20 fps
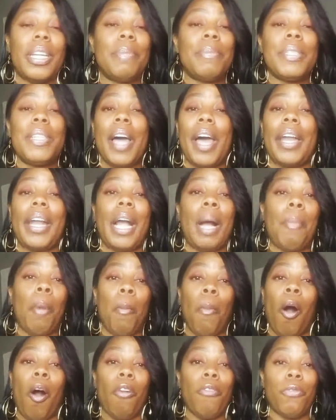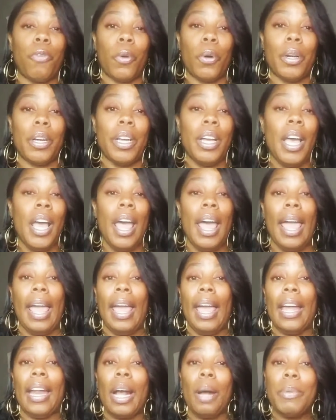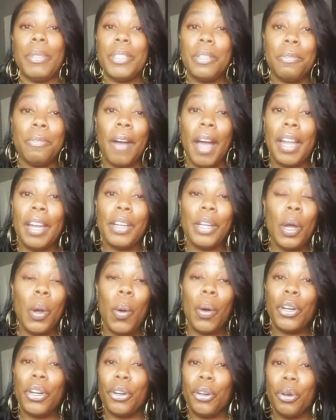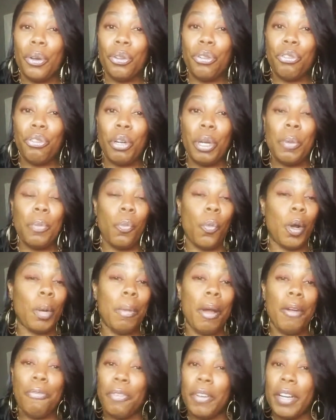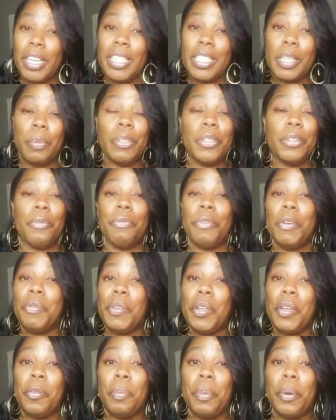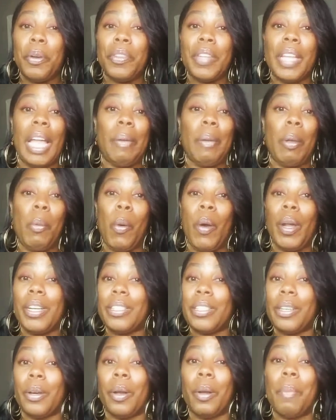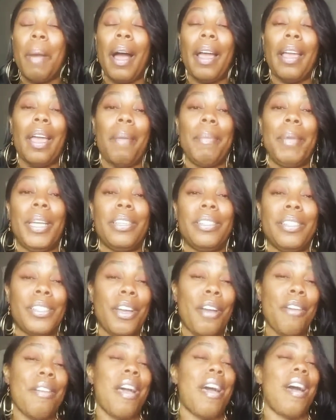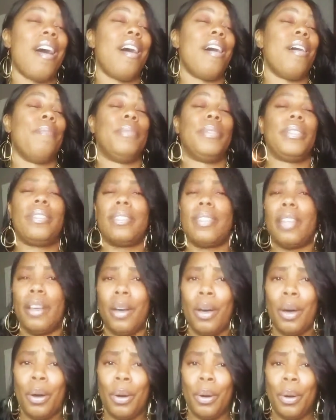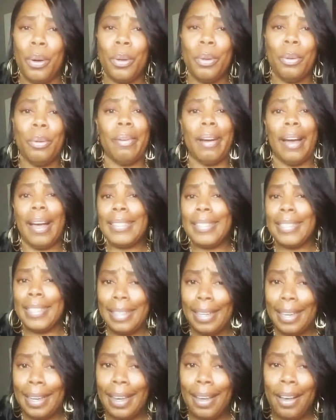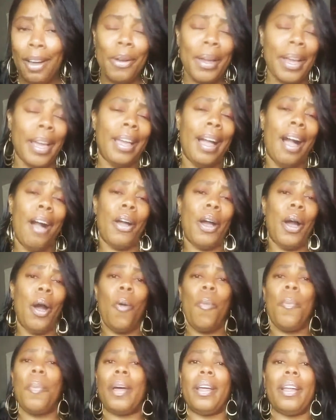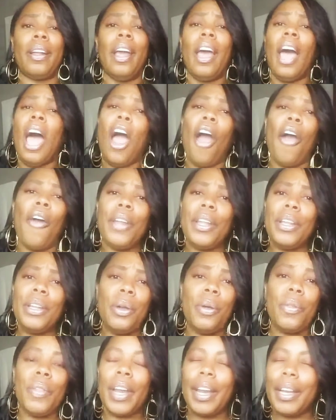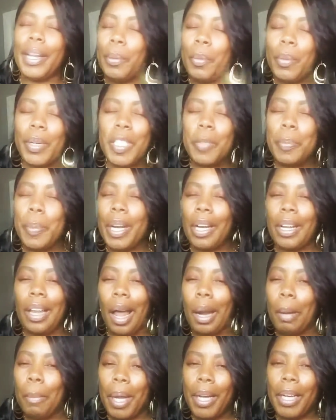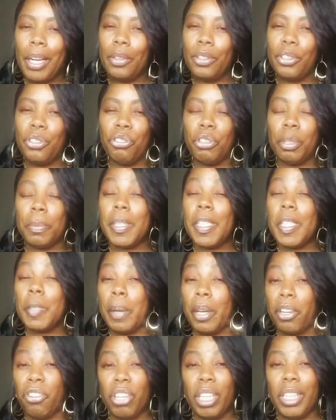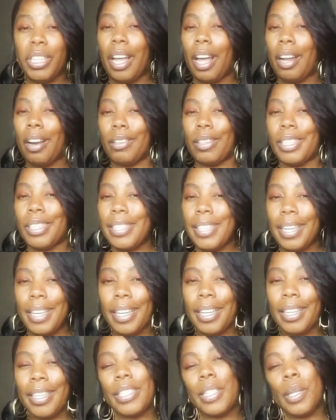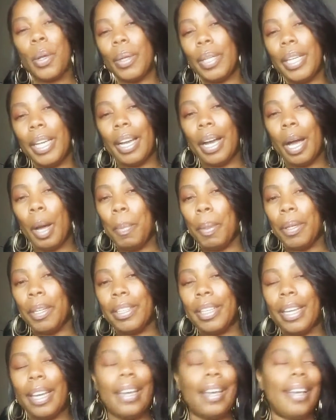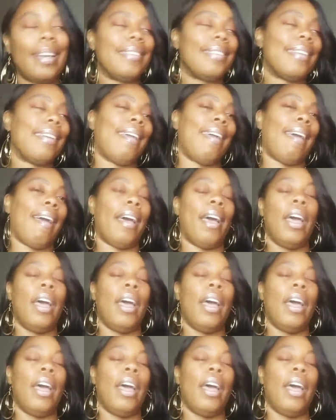I'm signing up. I'm all for it. And I was invited to go on a girls' trip. One of my friends, it was her 50th birthday. We wanted to go to Miami and turn up. So I said, yeah, okay, I'll go. But I already knew that I didn't want to spend a lot of money on this trip, especially not on the ticket. It's only a couple of days. Yeah.